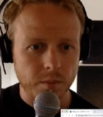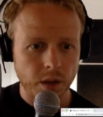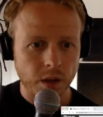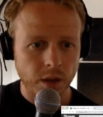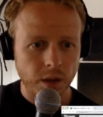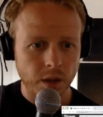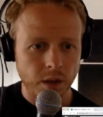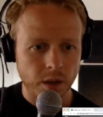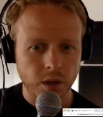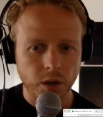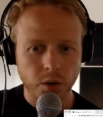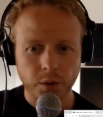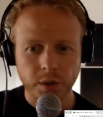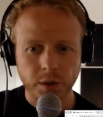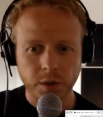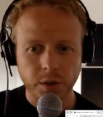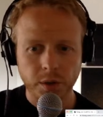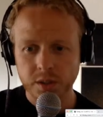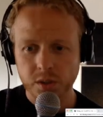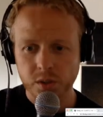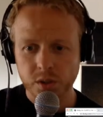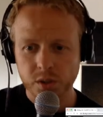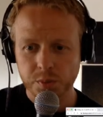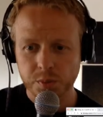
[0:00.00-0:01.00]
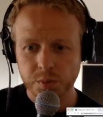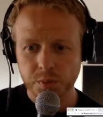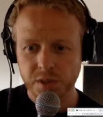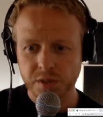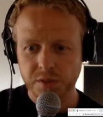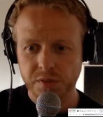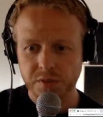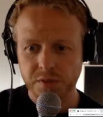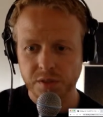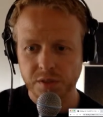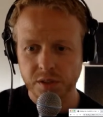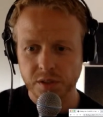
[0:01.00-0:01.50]
Going into the
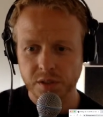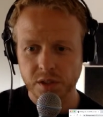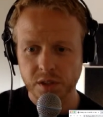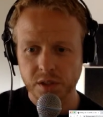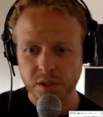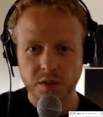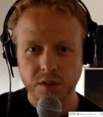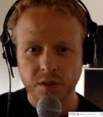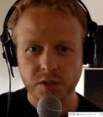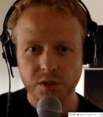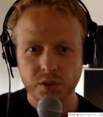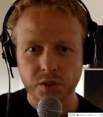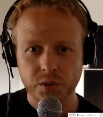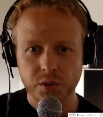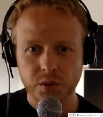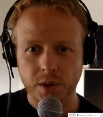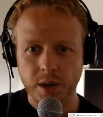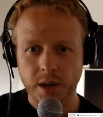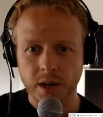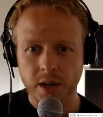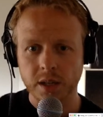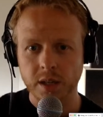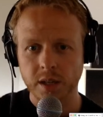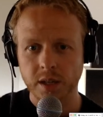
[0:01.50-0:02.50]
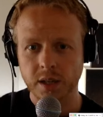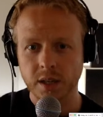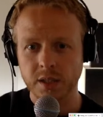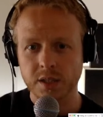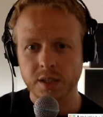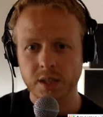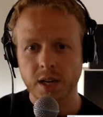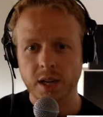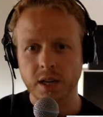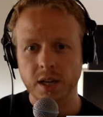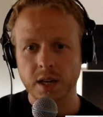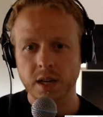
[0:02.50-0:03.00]
specifics of the track
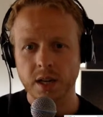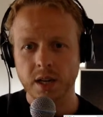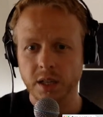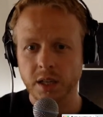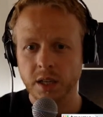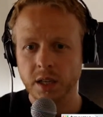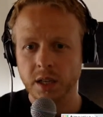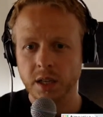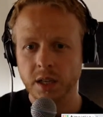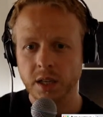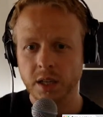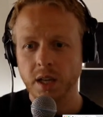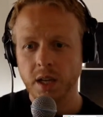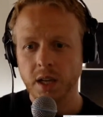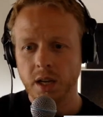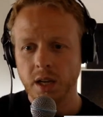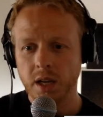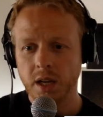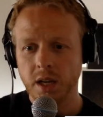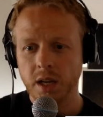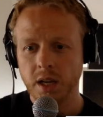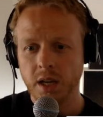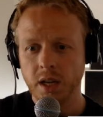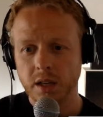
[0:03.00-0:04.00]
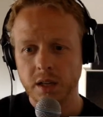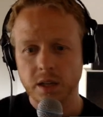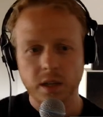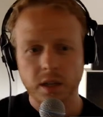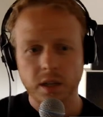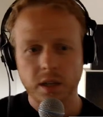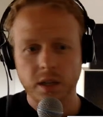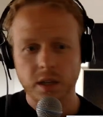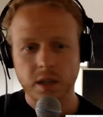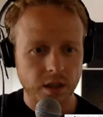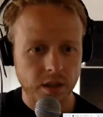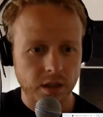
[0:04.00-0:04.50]
exactly,
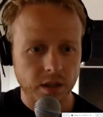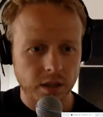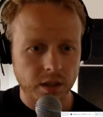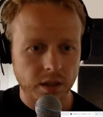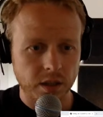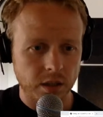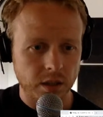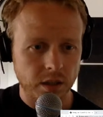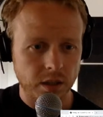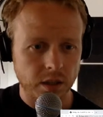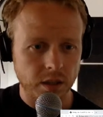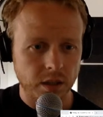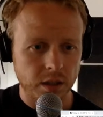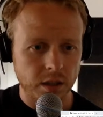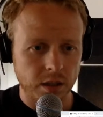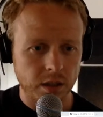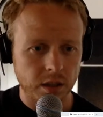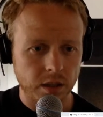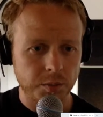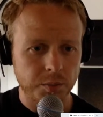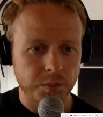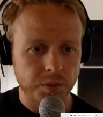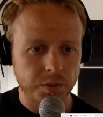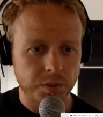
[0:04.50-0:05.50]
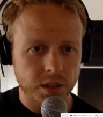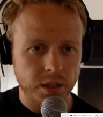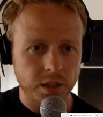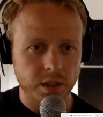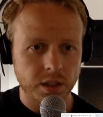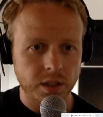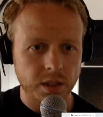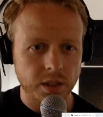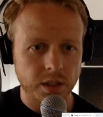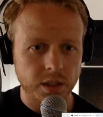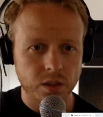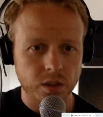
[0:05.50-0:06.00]
let me put that
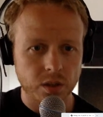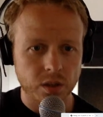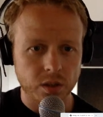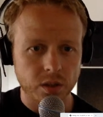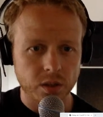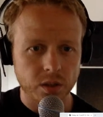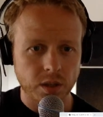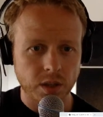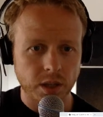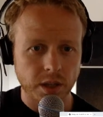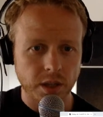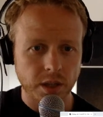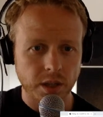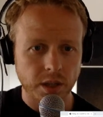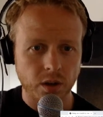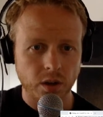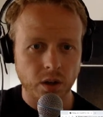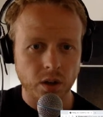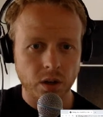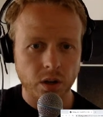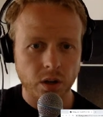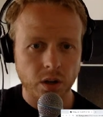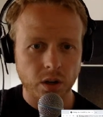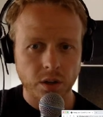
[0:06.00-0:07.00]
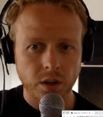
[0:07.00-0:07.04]
Discogs link on